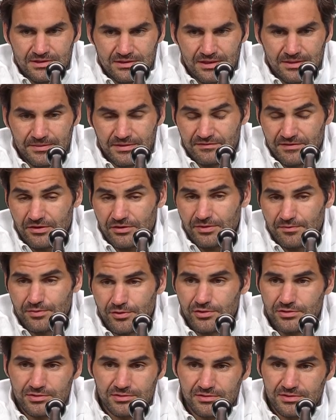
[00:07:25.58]
I mean, very
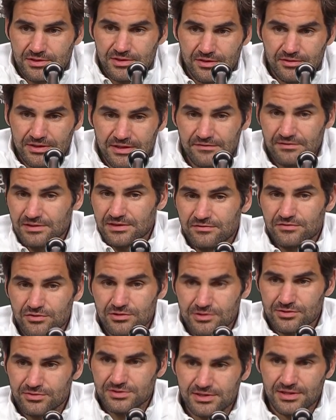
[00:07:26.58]
important, you know, even if you
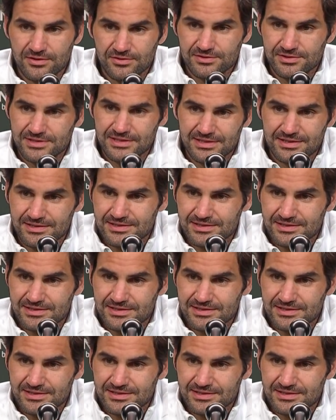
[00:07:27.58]
lose those,